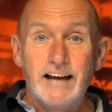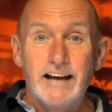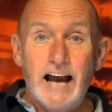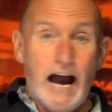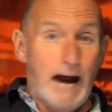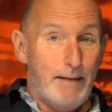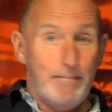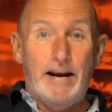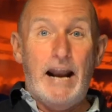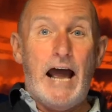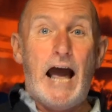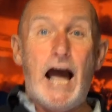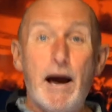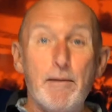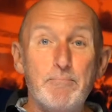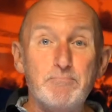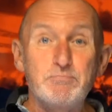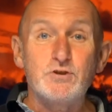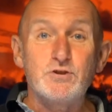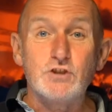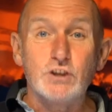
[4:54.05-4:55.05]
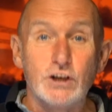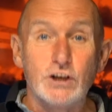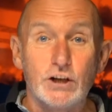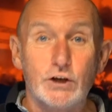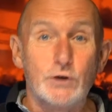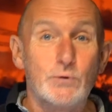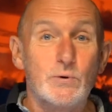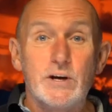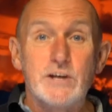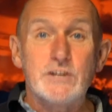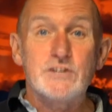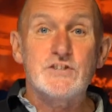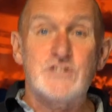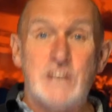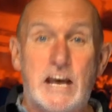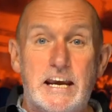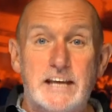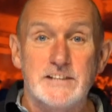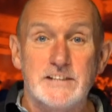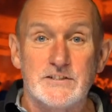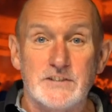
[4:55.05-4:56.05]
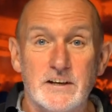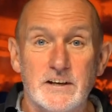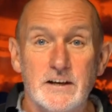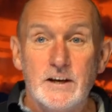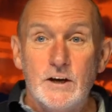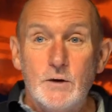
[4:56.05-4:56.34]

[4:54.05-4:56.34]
I'm an absolute saint.